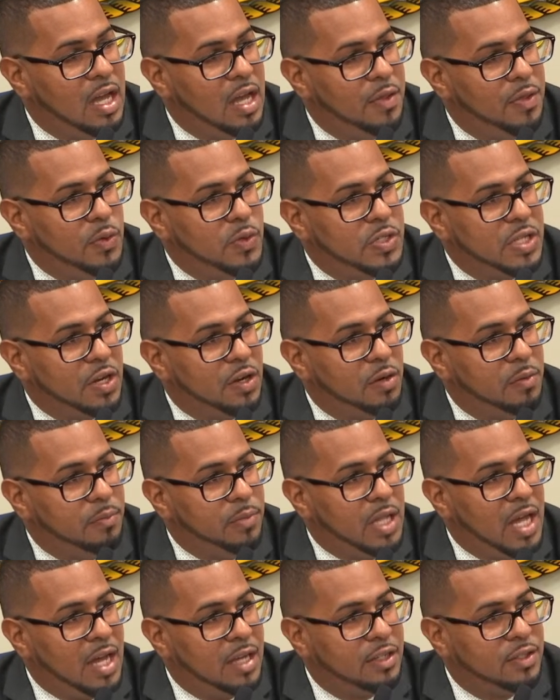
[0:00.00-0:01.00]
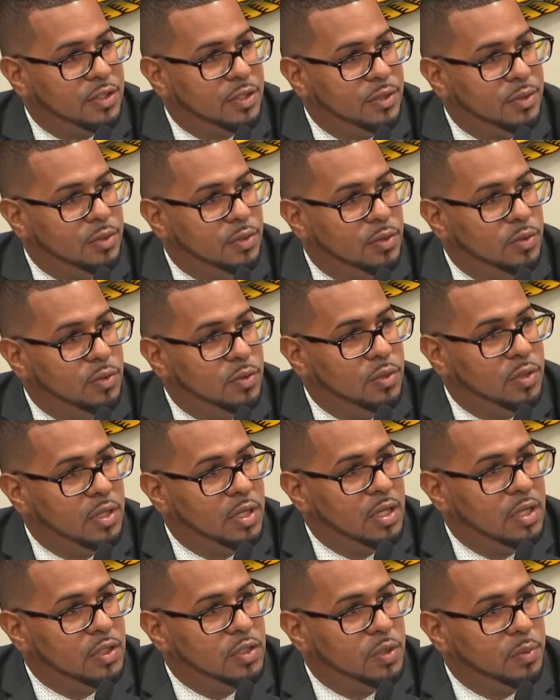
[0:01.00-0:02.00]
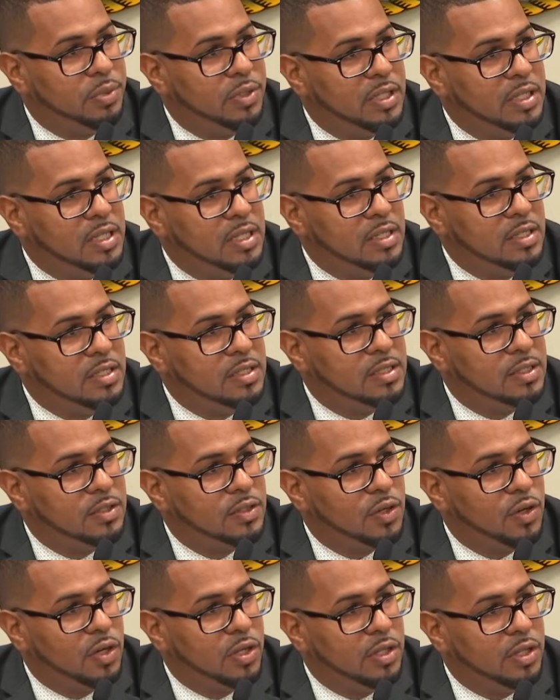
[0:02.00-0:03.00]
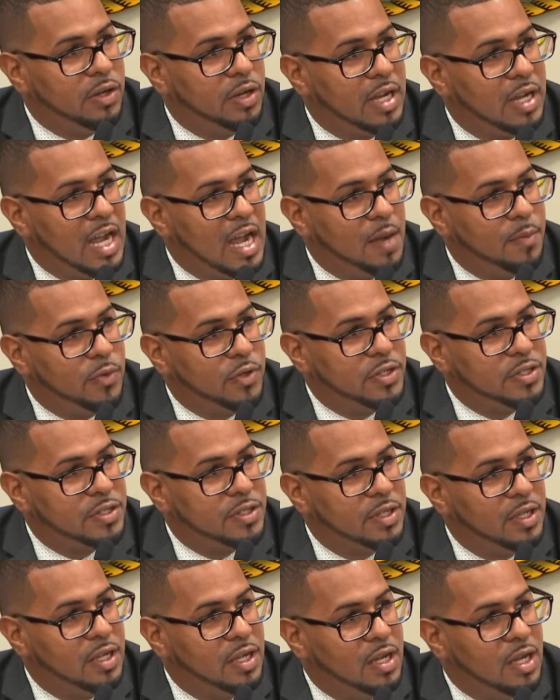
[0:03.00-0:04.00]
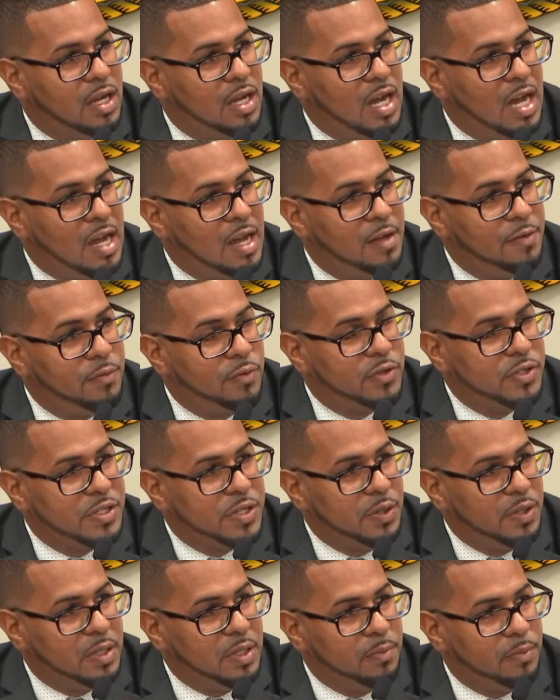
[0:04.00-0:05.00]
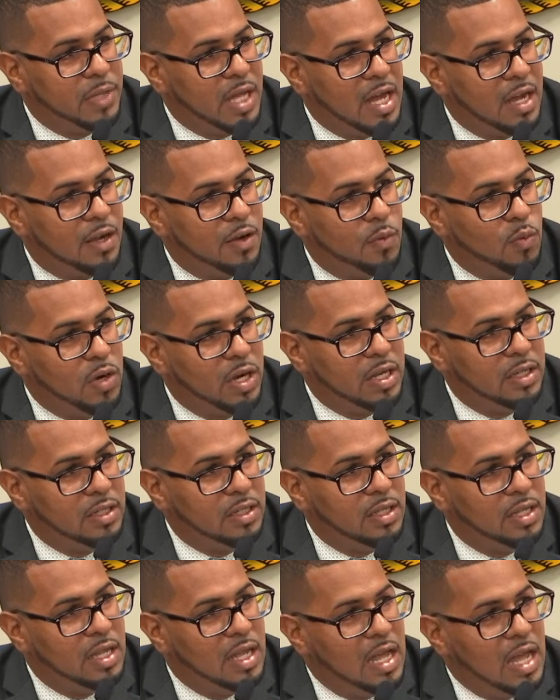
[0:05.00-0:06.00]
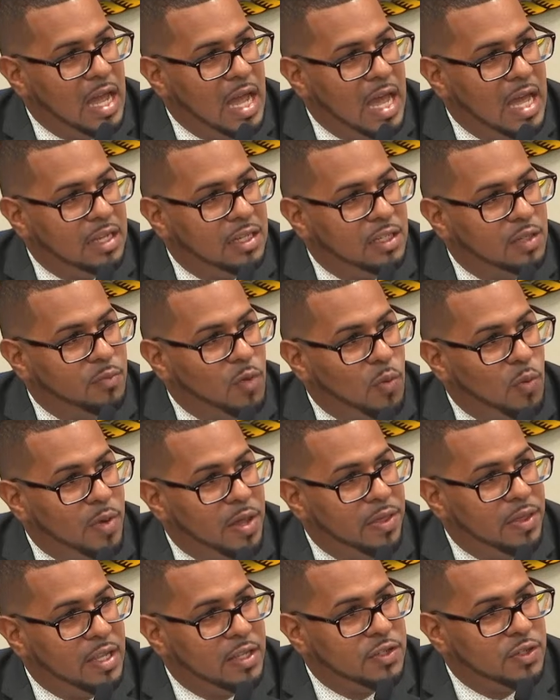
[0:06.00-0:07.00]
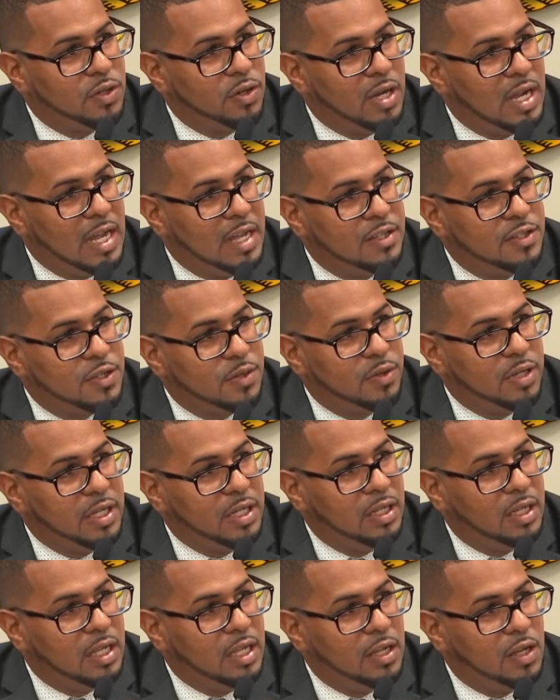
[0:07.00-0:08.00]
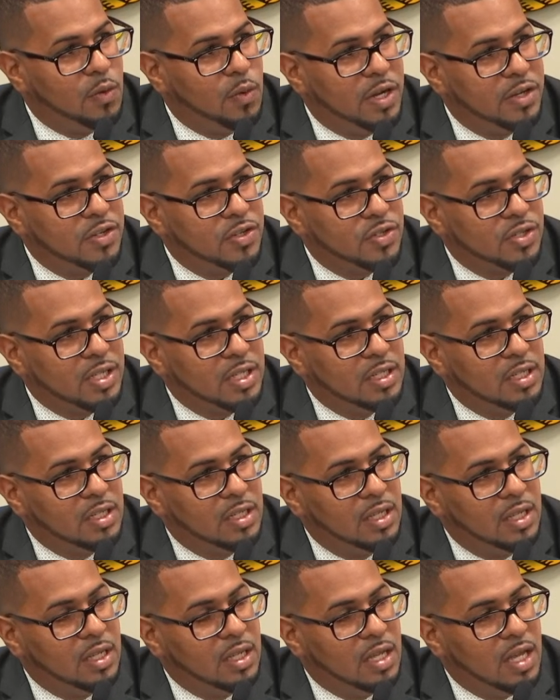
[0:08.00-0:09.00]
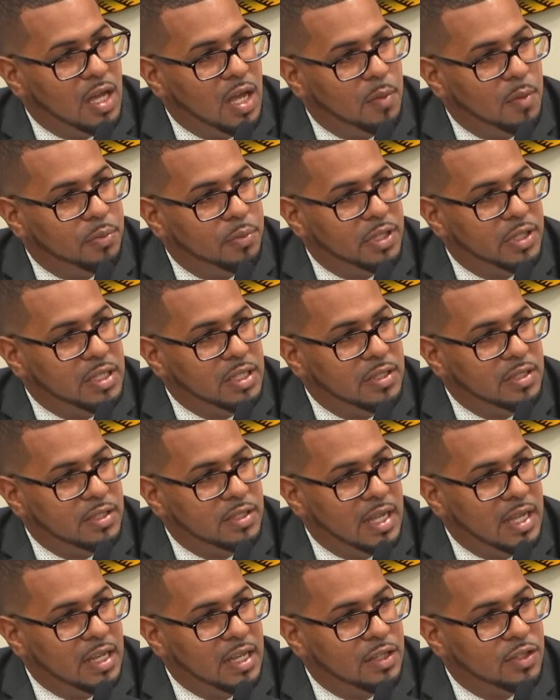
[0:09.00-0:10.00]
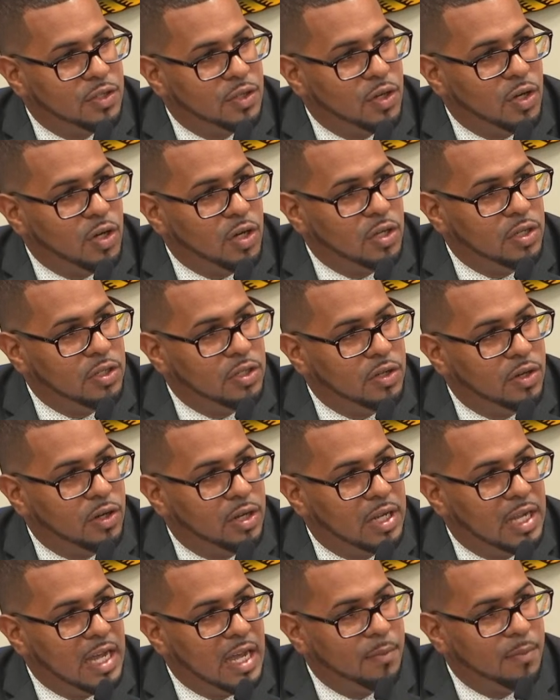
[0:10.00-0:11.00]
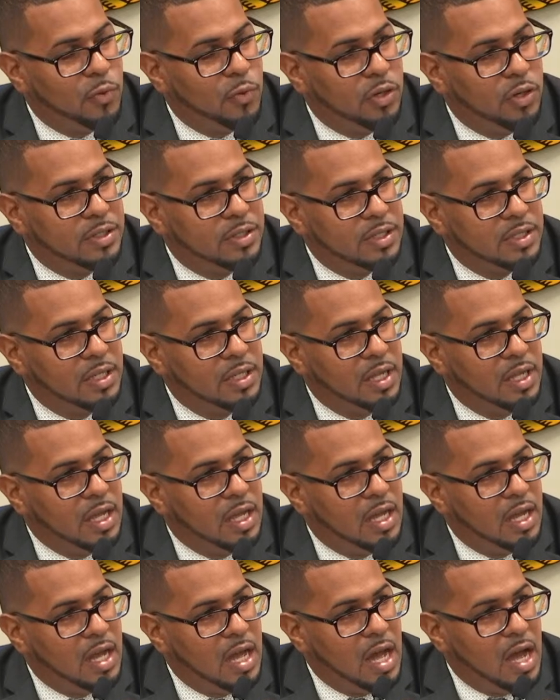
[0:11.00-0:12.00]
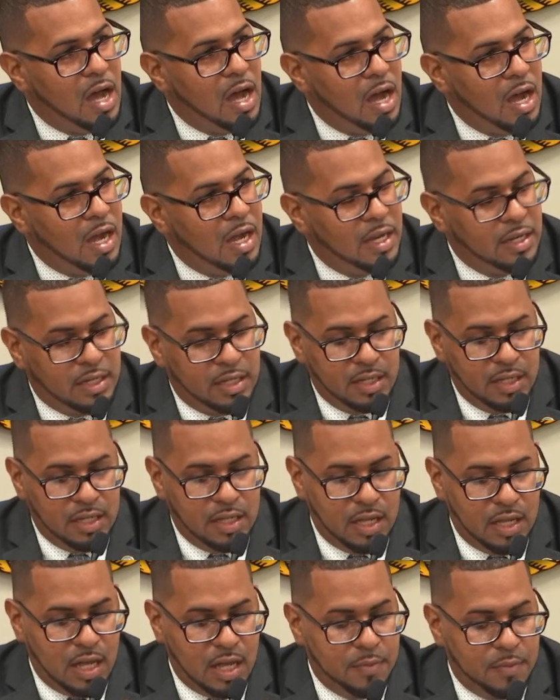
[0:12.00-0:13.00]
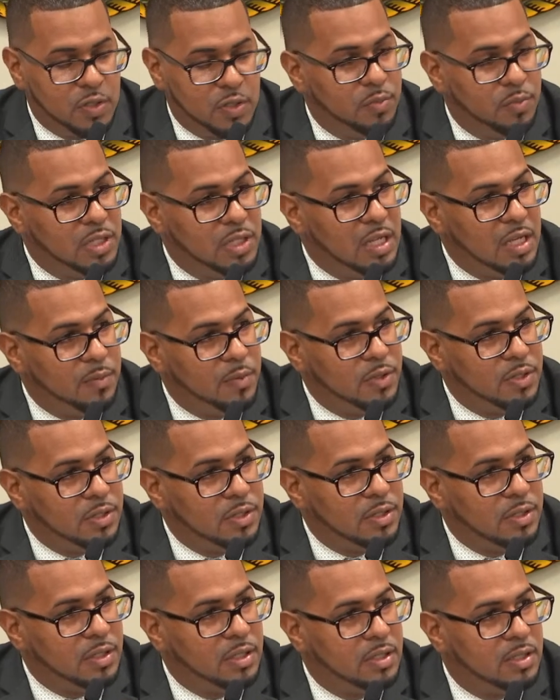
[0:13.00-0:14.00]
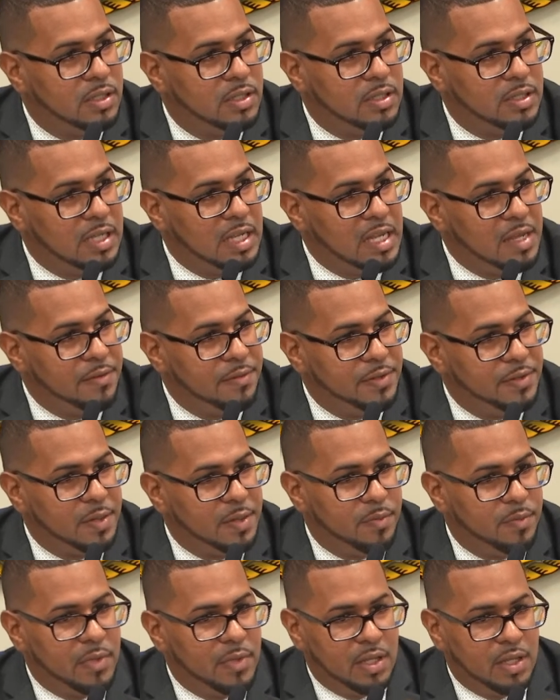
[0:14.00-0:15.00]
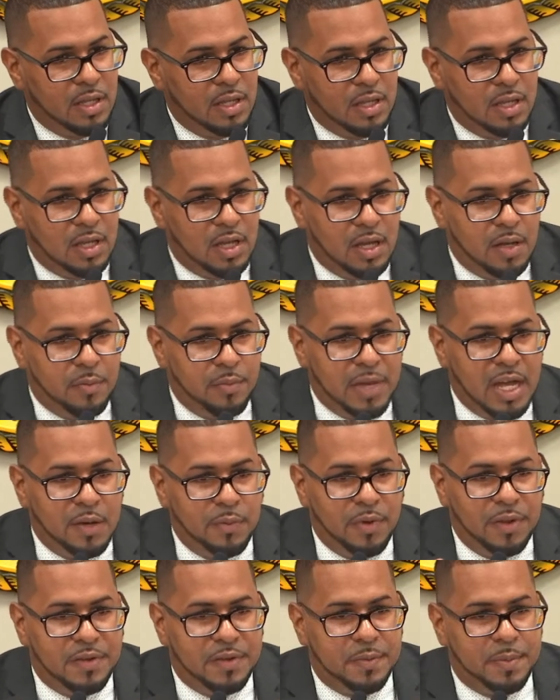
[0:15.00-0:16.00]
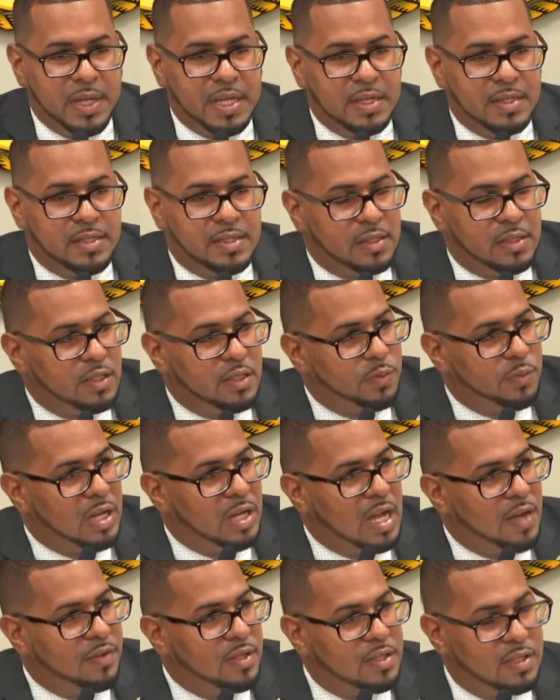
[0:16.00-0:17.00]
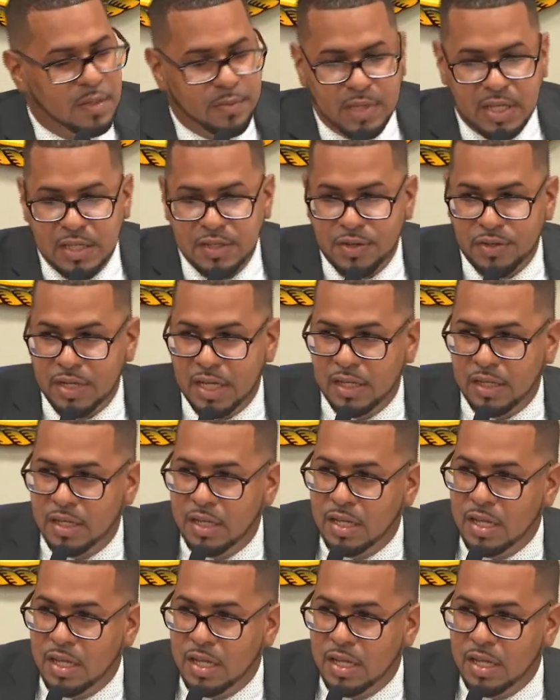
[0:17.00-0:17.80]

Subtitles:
Those that are in block two to please turn their cameras off. We're still in block one. And in the moment that you're answering a question, please then turn your cameras on to be able to save some bandwidth space, because we're having some internet